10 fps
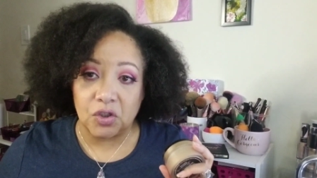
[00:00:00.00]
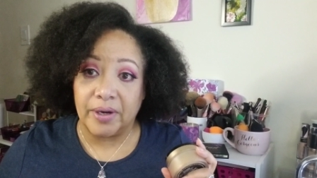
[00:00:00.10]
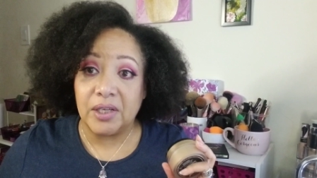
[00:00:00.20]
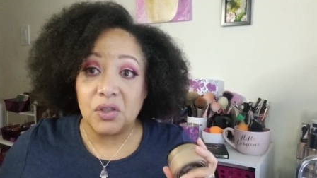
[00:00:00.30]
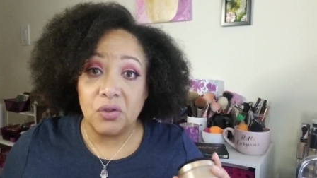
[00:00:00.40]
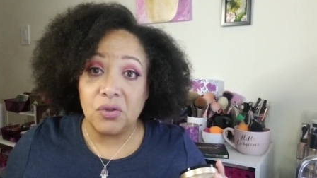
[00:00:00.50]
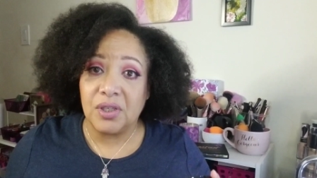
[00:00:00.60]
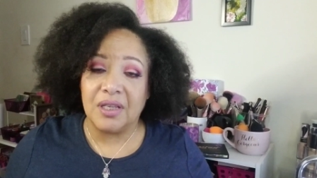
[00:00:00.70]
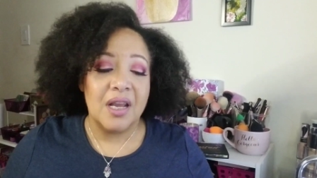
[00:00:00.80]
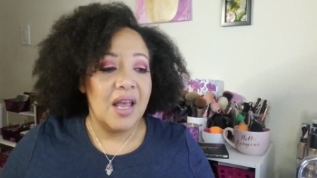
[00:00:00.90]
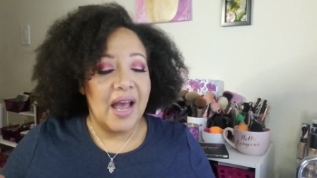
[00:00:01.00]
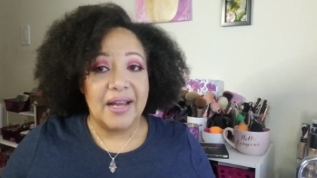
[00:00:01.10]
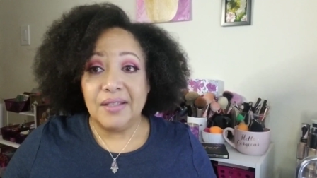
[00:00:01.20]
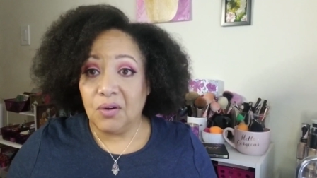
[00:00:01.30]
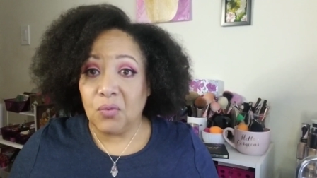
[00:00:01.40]
translucent.
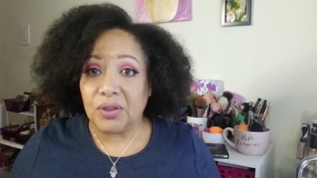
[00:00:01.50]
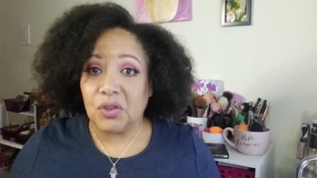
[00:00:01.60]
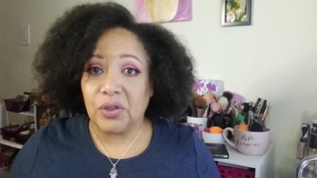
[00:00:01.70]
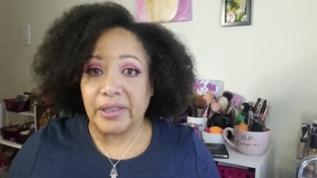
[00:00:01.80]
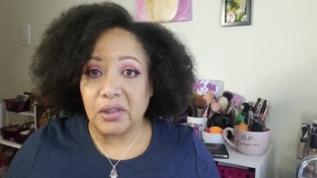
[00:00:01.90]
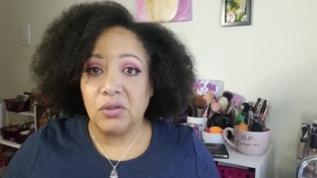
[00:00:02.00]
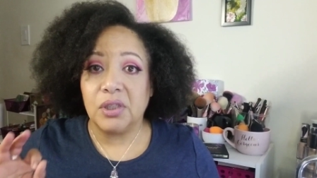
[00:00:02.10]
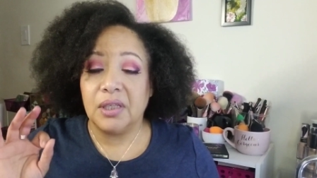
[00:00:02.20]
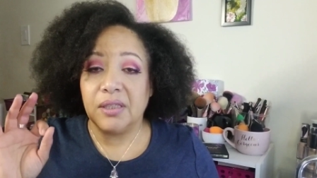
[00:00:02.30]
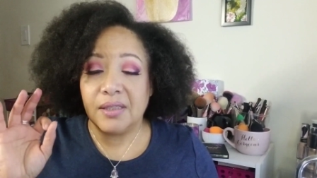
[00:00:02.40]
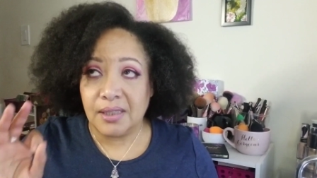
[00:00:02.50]
I didn't want the translucent.